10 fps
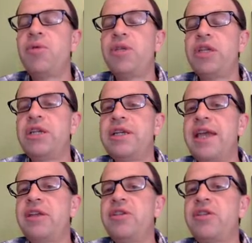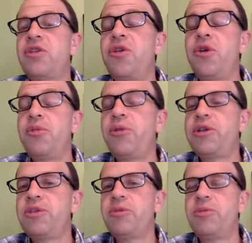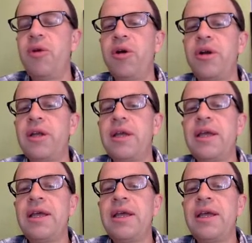which indicates third principal part,